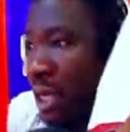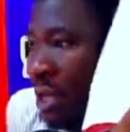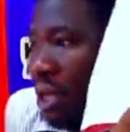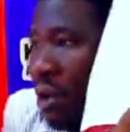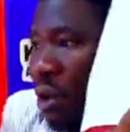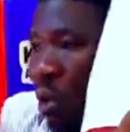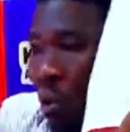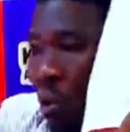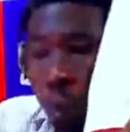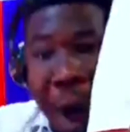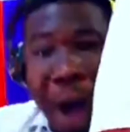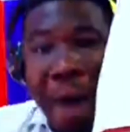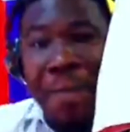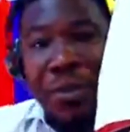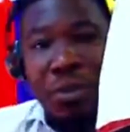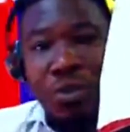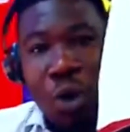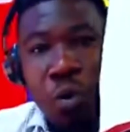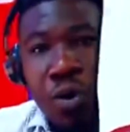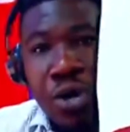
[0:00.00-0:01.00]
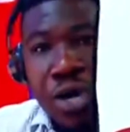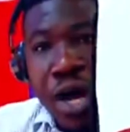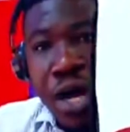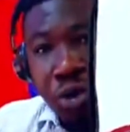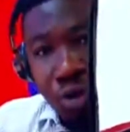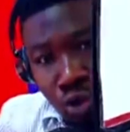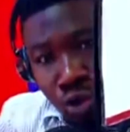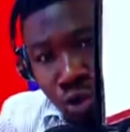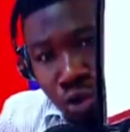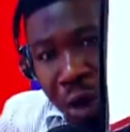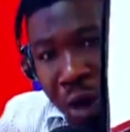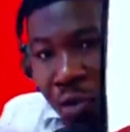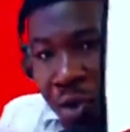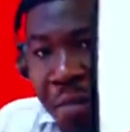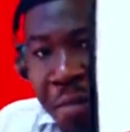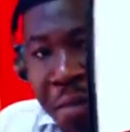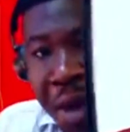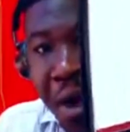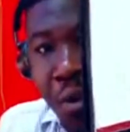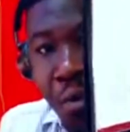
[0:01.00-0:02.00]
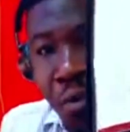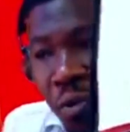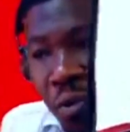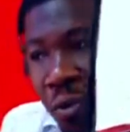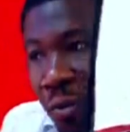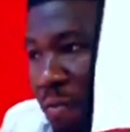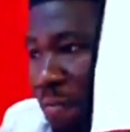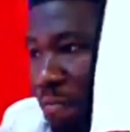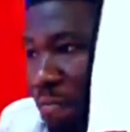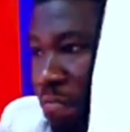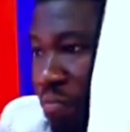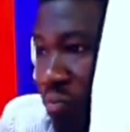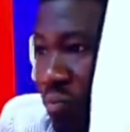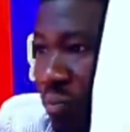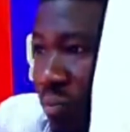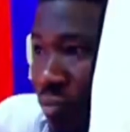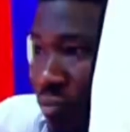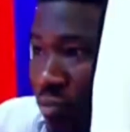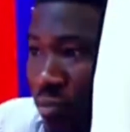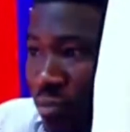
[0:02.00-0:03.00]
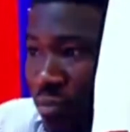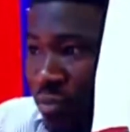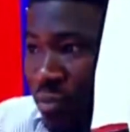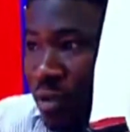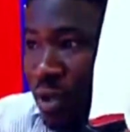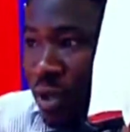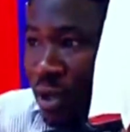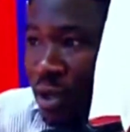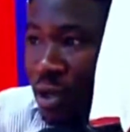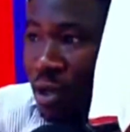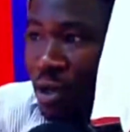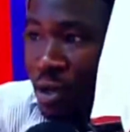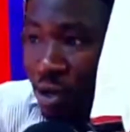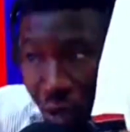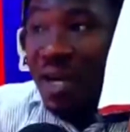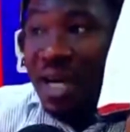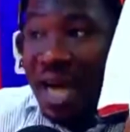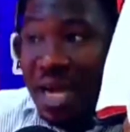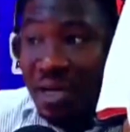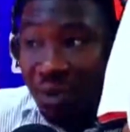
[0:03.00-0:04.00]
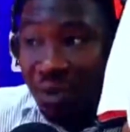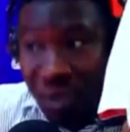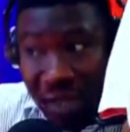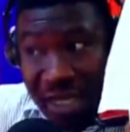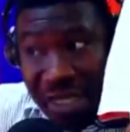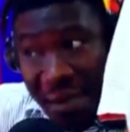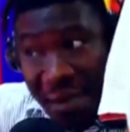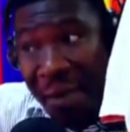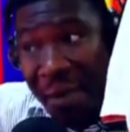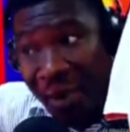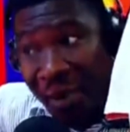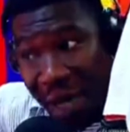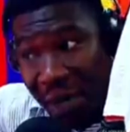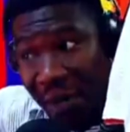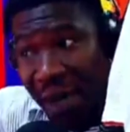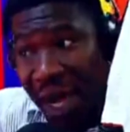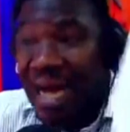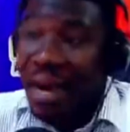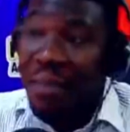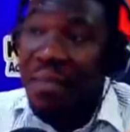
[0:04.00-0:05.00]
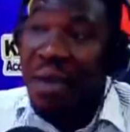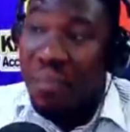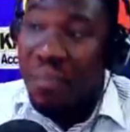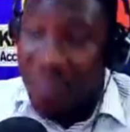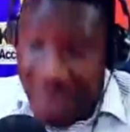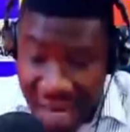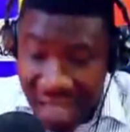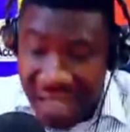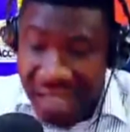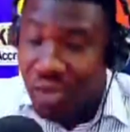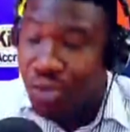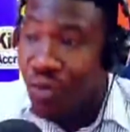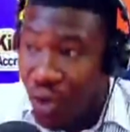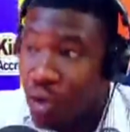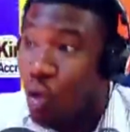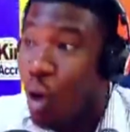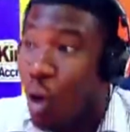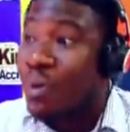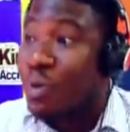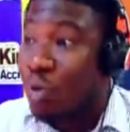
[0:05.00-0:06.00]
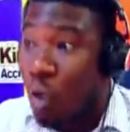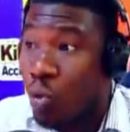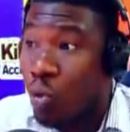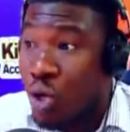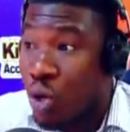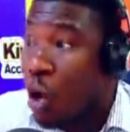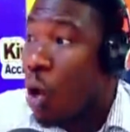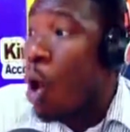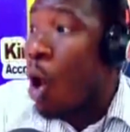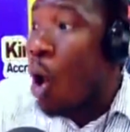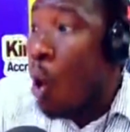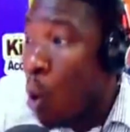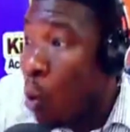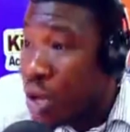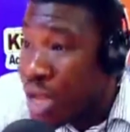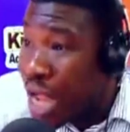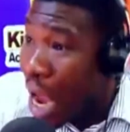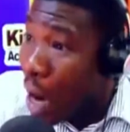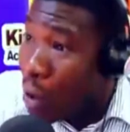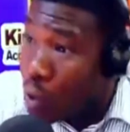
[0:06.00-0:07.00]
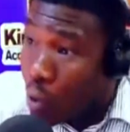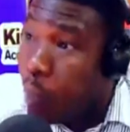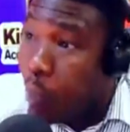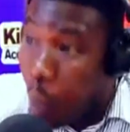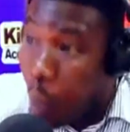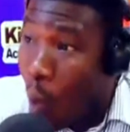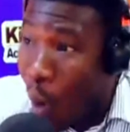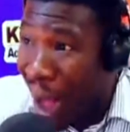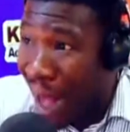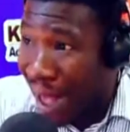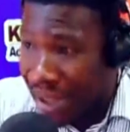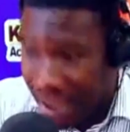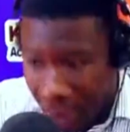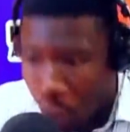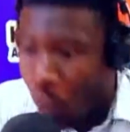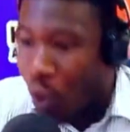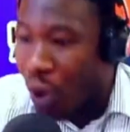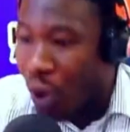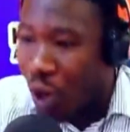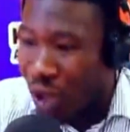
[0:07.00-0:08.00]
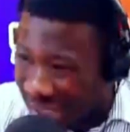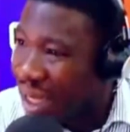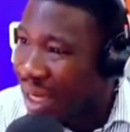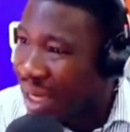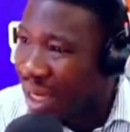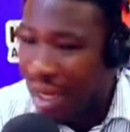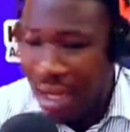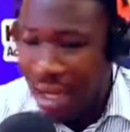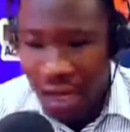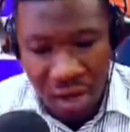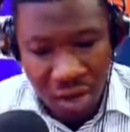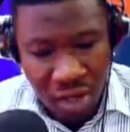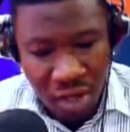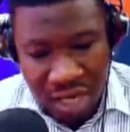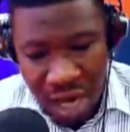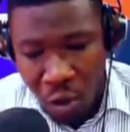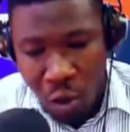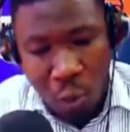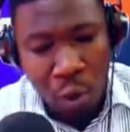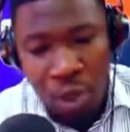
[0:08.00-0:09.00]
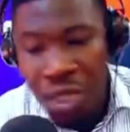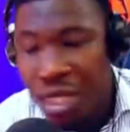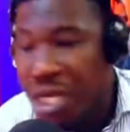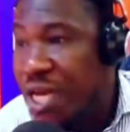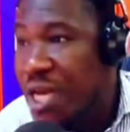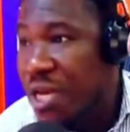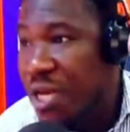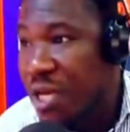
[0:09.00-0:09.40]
wa person who Jesus no ma we men so God has to sababu ka no enye me be a Christ for so person who hu nyankopon wa so we otesan nyankopon oni